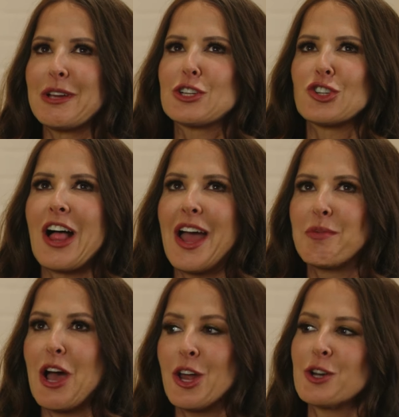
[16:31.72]
me July,
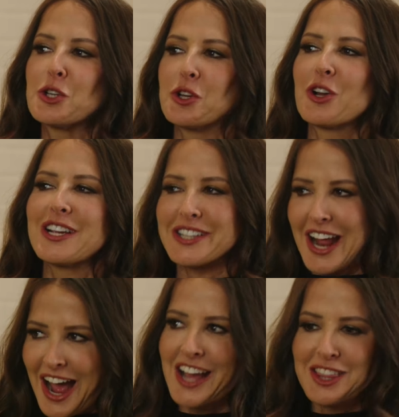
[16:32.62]
it'd be 102 degrees.
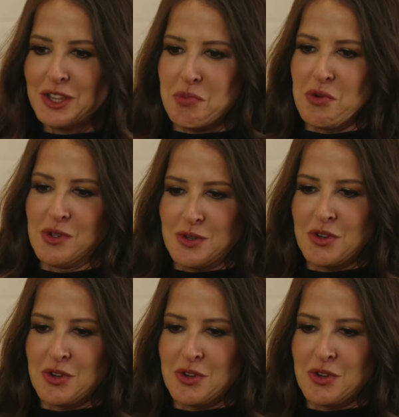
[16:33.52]
I think the pool is